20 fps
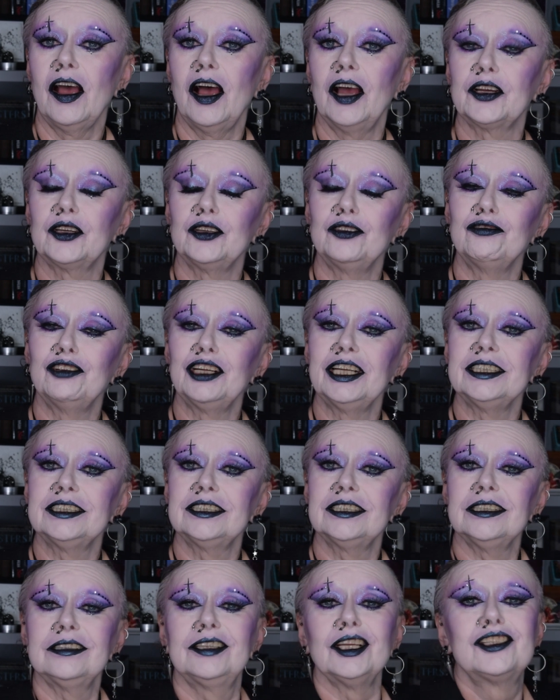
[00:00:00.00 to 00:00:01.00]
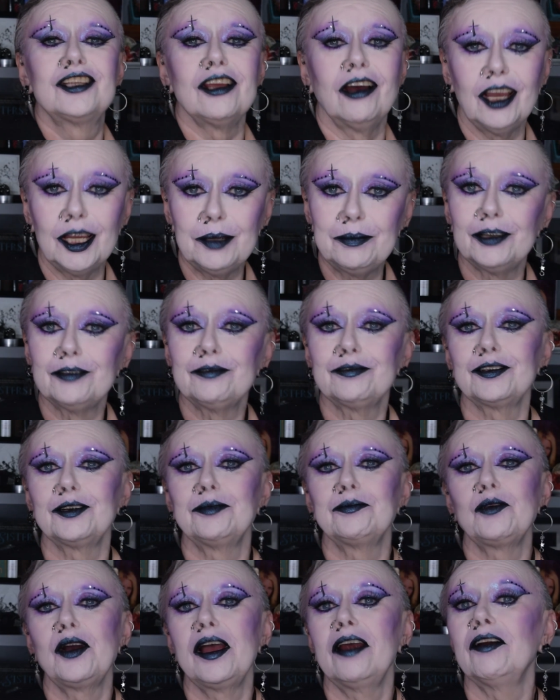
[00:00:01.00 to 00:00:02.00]
I couldn't really see the timer
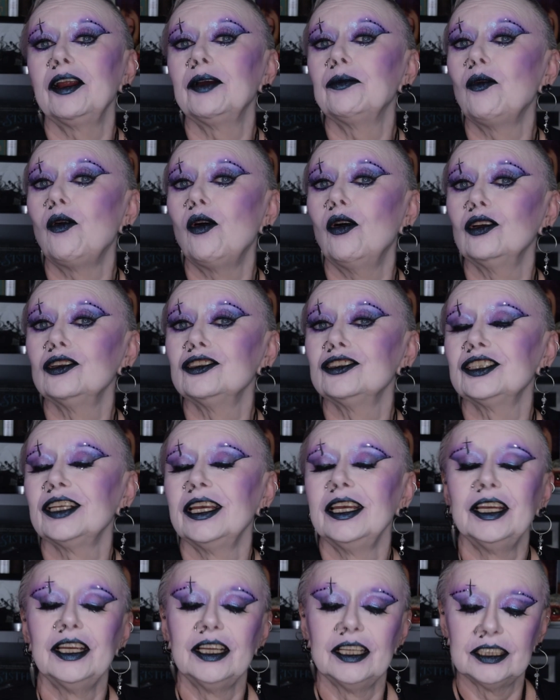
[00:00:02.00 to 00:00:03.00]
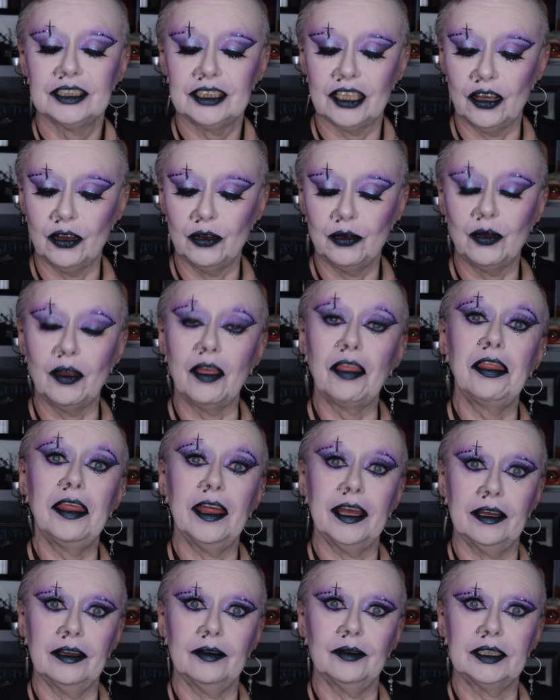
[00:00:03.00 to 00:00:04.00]
from where I was, so
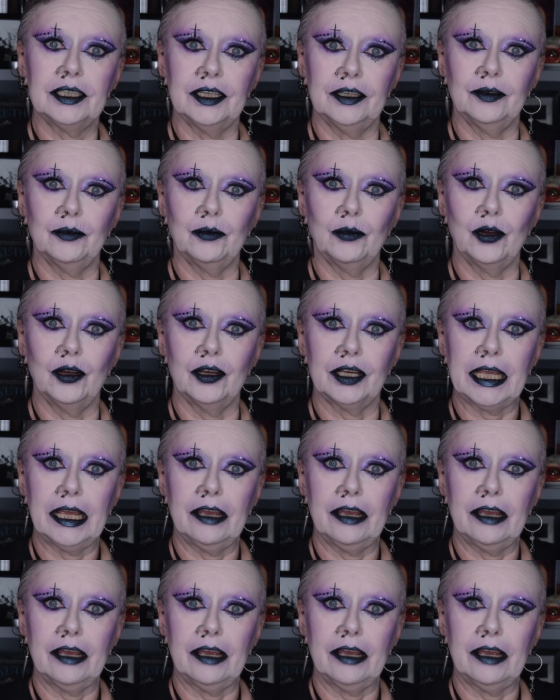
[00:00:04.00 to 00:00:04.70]
that didn't work